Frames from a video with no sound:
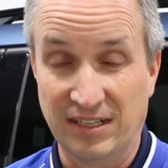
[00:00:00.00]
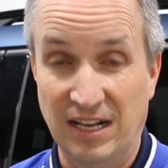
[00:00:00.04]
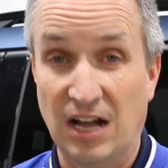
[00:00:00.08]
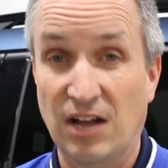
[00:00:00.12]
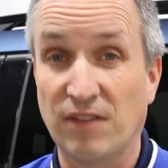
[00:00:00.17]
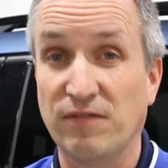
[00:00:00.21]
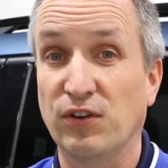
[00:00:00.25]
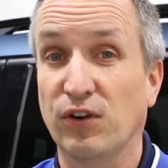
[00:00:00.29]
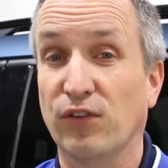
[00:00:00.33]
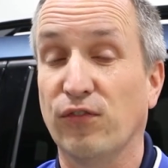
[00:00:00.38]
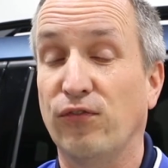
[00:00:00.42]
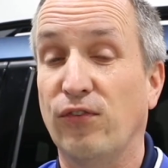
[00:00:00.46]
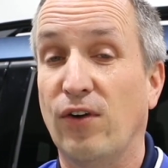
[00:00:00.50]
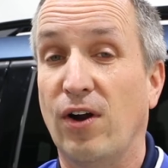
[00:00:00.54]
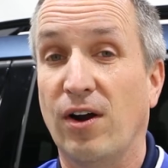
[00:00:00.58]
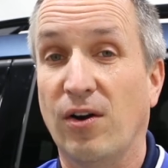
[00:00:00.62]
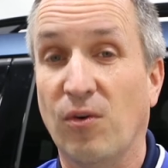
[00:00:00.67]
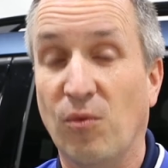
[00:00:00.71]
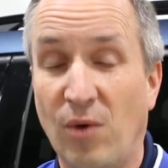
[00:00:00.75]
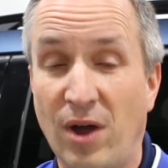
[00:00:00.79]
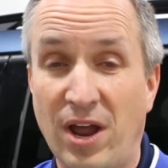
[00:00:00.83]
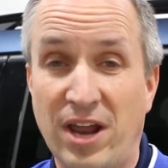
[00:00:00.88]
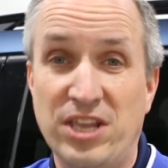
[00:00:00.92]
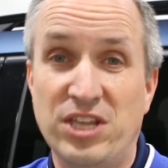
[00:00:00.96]
Now, if you're far
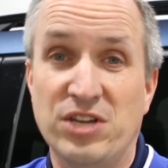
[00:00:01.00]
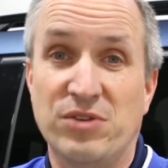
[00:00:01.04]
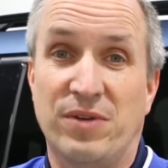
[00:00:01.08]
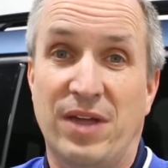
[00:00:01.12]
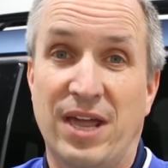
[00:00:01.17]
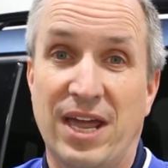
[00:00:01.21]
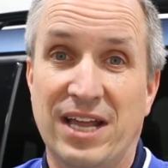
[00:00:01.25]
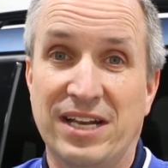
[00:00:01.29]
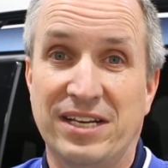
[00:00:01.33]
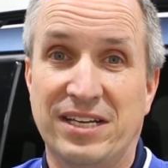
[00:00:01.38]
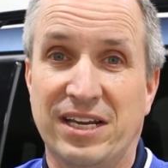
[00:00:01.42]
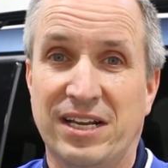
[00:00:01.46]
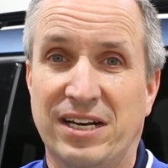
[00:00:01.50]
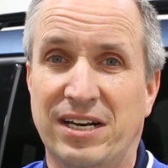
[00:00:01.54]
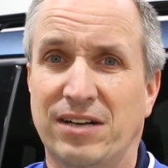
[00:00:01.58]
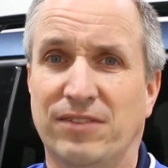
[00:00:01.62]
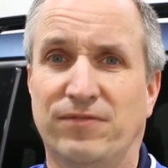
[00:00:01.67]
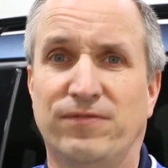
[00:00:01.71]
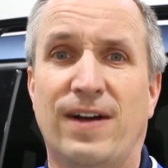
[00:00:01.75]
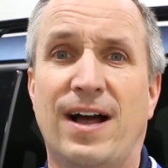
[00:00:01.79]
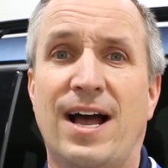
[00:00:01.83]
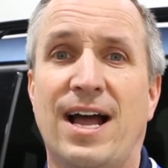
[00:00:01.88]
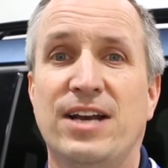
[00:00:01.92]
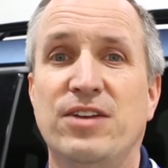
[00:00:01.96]
away, you can't get here,
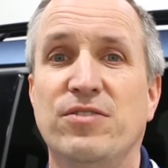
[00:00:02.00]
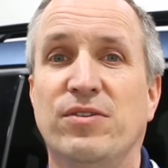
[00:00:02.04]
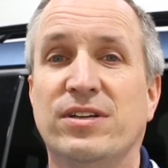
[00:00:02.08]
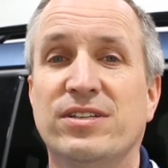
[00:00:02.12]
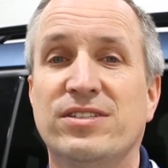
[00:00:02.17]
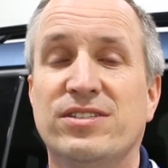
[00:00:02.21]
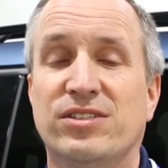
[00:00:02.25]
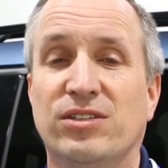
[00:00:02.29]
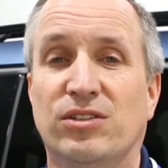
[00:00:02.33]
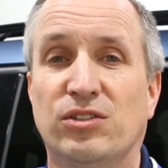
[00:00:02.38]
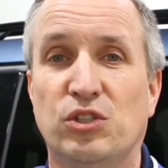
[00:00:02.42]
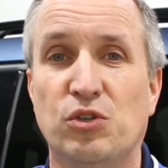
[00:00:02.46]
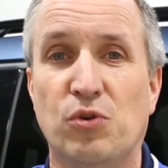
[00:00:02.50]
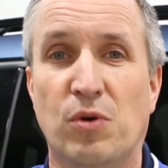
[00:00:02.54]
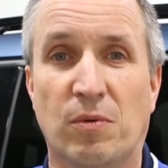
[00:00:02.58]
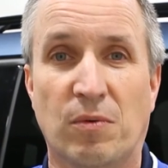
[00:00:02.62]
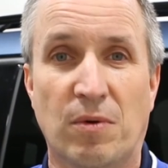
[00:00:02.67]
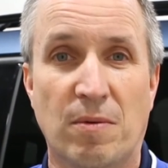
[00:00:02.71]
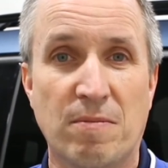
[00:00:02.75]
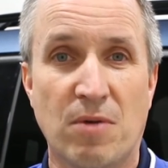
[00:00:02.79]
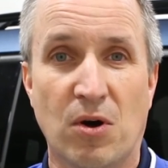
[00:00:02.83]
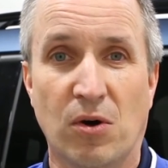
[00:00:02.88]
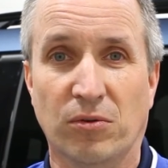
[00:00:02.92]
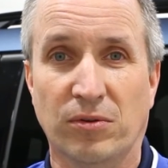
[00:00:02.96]
fine. You can still do it
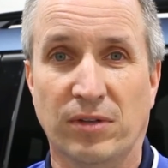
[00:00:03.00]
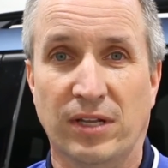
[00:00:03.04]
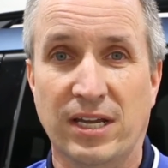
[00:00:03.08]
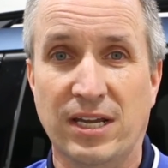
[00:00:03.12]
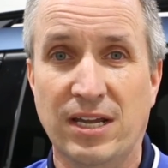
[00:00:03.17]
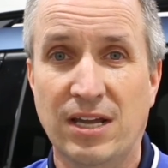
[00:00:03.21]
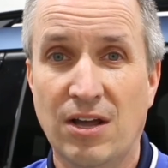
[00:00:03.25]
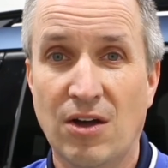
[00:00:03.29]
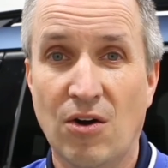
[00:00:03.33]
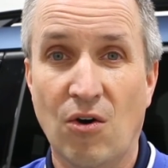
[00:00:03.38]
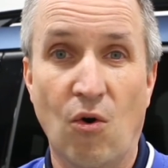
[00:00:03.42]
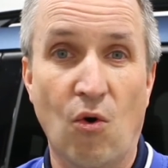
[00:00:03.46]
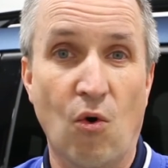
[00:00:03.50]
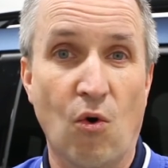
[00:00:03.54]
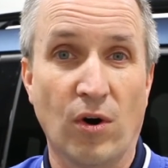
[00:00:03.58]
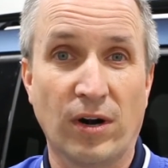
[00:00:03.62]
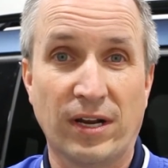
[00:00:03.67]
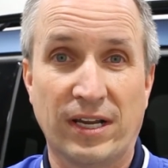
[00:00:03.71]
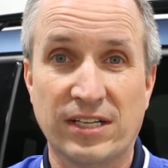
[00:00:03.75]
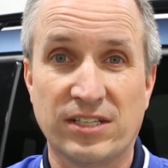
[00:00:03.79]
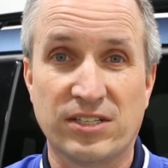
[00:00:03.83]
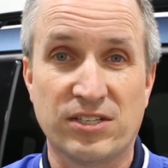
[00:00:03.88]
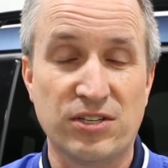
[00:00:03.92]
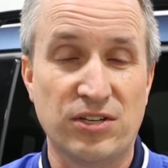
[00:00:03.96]
remotely or
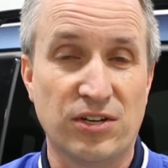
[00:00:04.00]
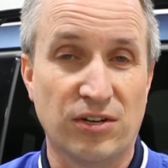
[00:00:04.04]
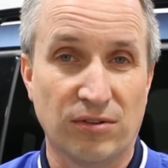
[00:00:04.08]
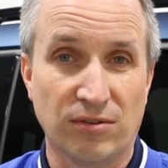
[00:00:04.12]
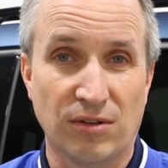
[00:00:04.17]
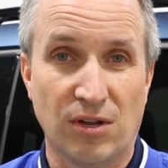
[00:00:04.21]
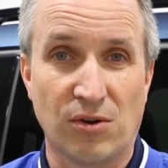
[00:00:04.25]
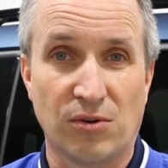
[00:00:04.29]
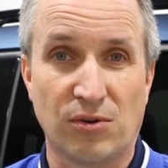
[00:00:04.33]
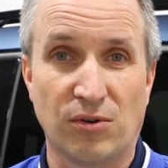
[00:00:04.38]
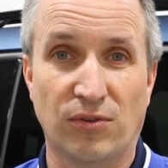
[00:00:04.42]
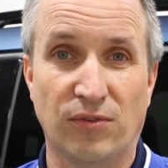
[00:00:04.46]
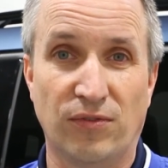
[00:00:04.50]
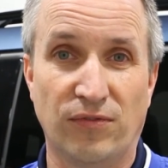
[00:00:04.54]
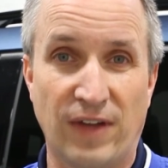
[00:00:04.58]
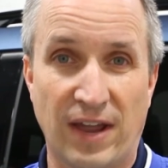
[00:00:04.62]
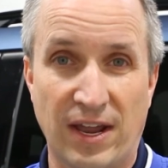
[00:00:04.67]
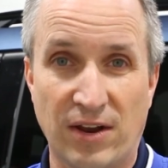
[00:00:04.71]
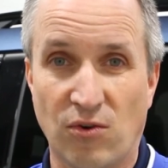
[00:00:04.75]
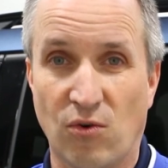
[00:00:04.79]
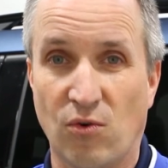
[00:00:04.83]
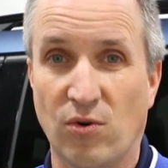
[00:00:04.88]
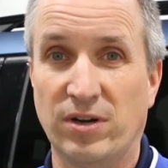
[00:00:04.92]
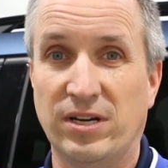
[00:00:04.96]
get to your local
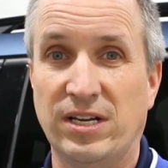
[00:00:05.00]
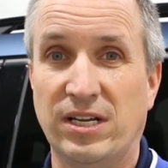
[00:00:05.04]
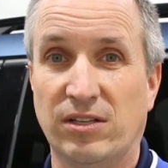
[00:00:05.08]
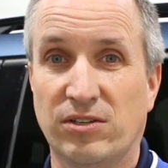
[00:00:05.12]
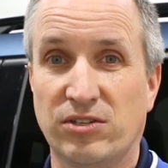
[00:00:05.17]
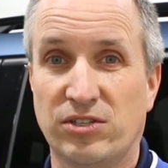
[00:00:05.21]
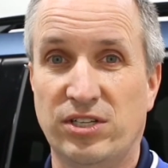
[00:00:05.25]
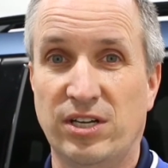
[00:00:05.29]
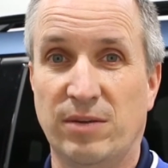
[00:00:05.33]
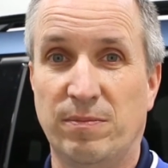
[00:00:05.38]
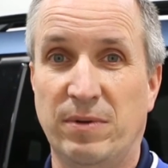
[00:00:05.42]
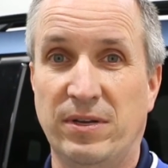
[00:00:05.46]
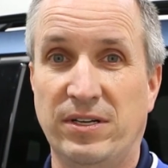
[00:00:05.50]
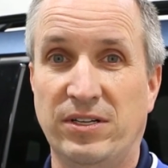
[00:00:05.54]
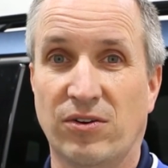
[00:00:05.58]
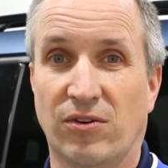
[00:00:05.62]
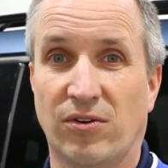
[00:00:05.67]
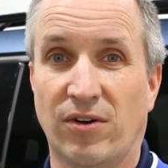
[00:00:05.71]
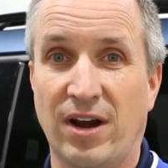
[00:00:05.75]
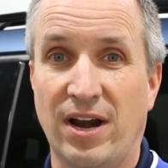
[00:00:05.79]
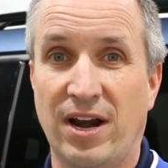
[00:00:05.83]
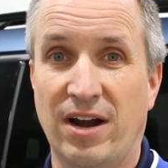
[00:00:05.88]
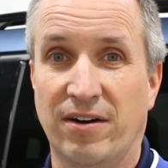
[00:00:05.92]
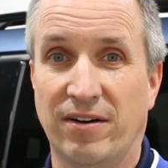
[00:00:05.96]
Van Horn dealership in
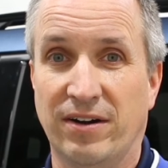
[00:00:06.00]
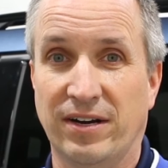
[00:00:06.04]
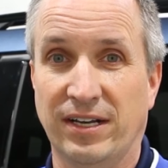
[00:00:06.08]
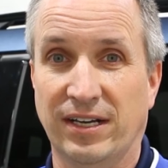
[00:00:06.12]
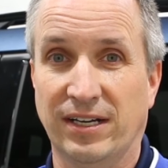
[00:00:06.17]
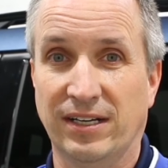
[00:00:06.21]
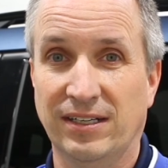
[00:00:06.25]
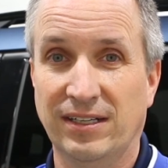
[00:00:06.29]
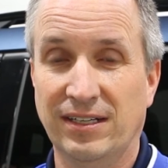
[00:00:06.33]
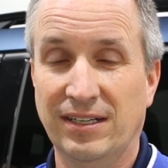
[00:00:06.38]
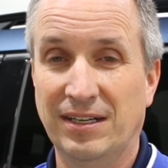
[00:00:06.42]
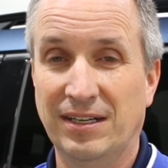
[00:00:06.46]
your area.